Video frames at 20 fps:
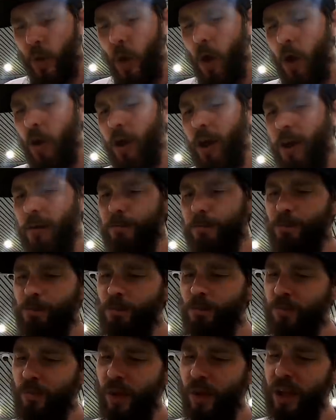Okay.
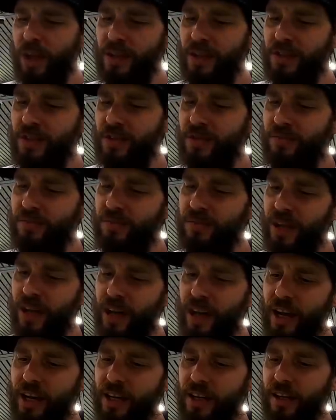Yeah, it's
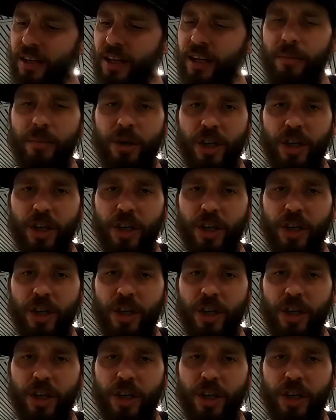kind of like a